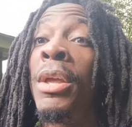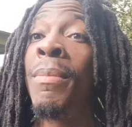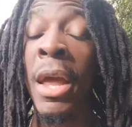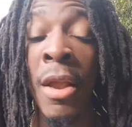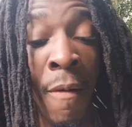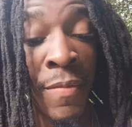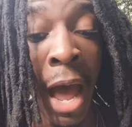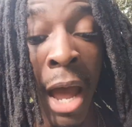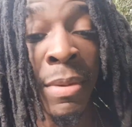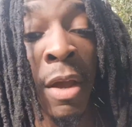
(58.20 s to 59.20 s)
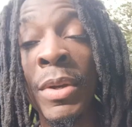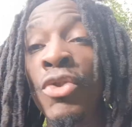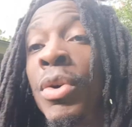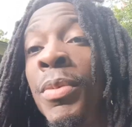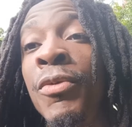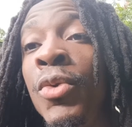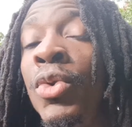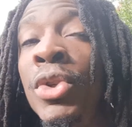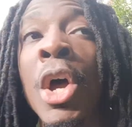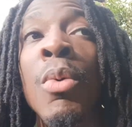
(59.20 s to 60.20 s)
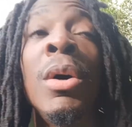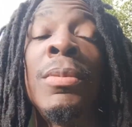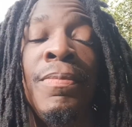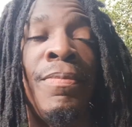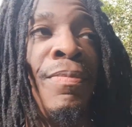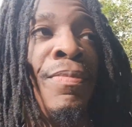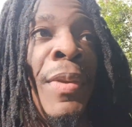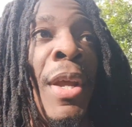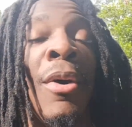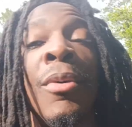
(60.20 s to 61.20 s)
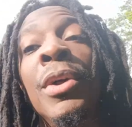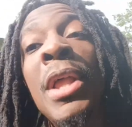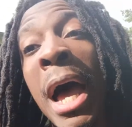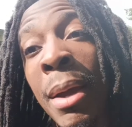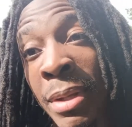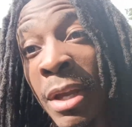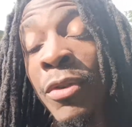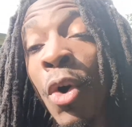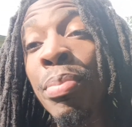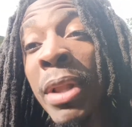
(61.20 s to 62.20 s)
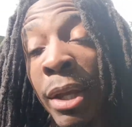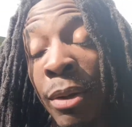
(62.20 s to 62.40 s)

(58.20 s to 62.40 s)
man. The IBF be stripping fools. Well, well, the IBF don't play